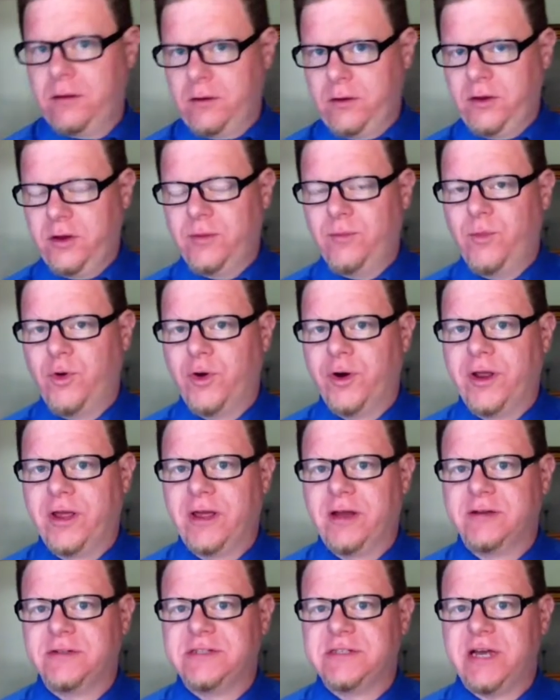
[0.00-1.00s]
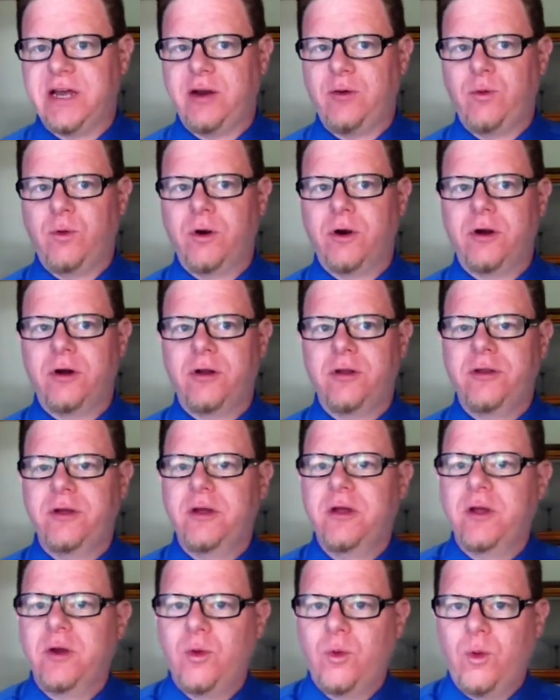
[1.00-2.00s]
Good morning, outside world.
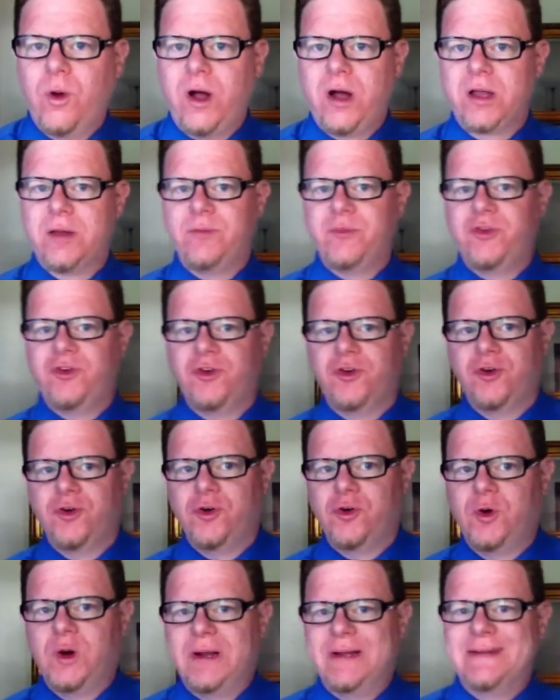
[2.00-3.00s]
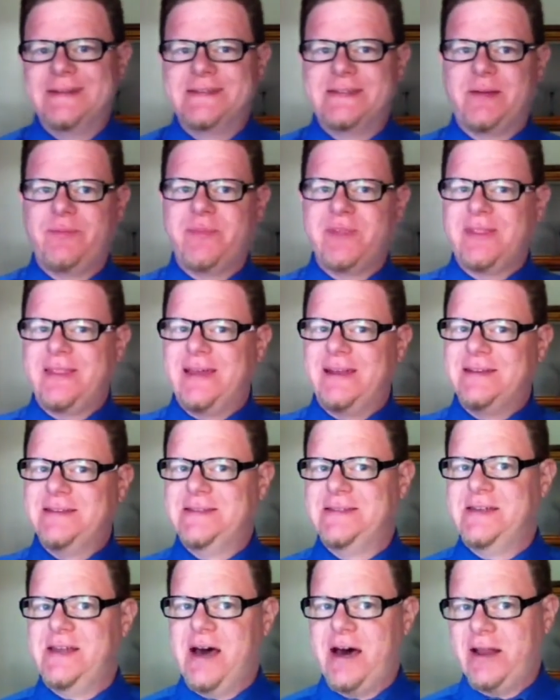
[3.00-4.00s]
Welcome to something that is
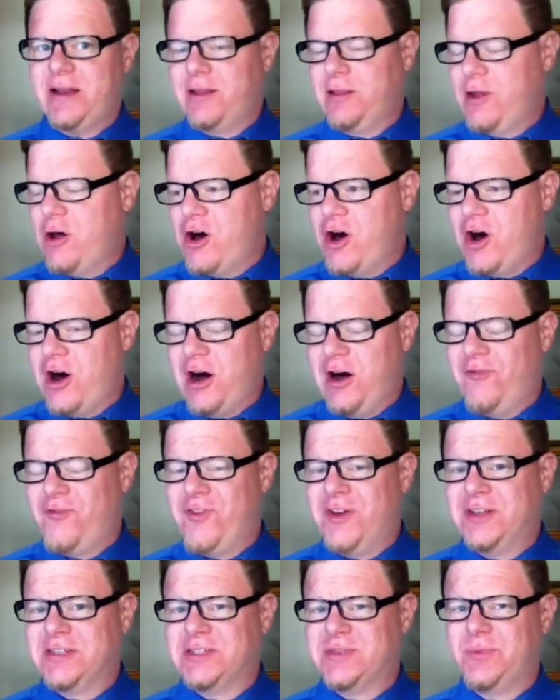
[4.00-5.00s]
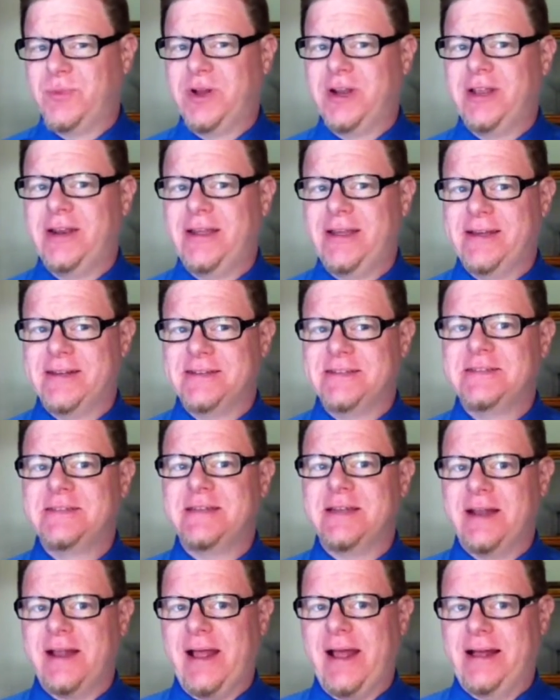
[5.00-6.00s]
not a law office, but it is
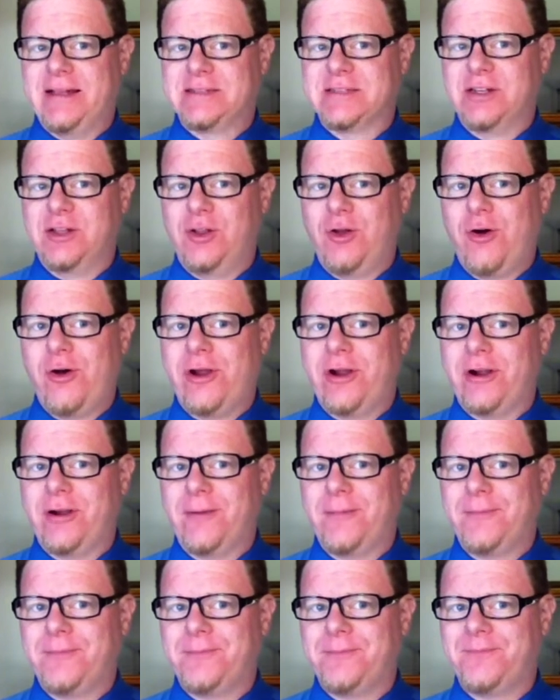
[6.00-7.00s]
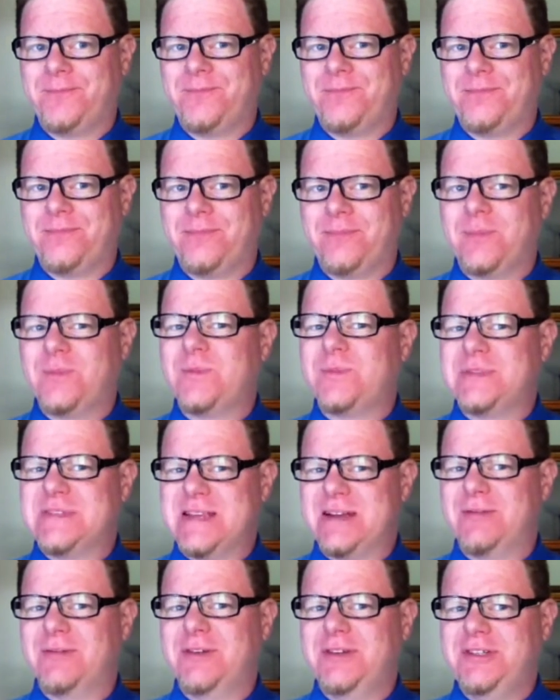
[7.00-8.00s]
Ask a Lawyer. Was
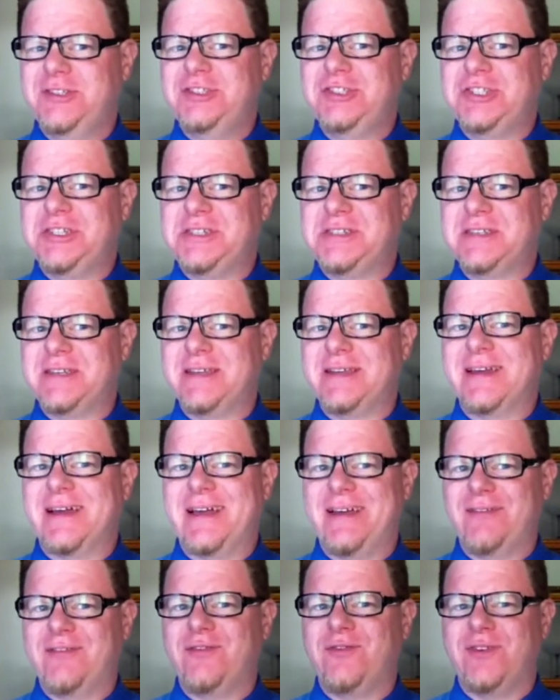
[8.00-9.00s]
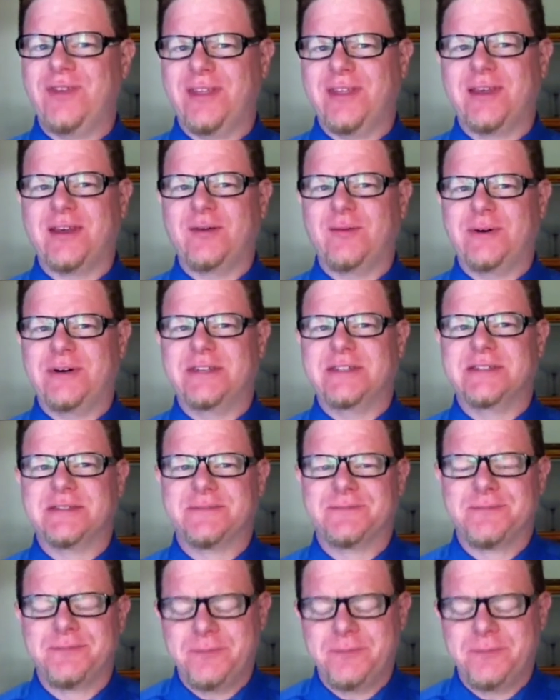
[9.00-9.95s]
that really cheesy? I have a feeling it was.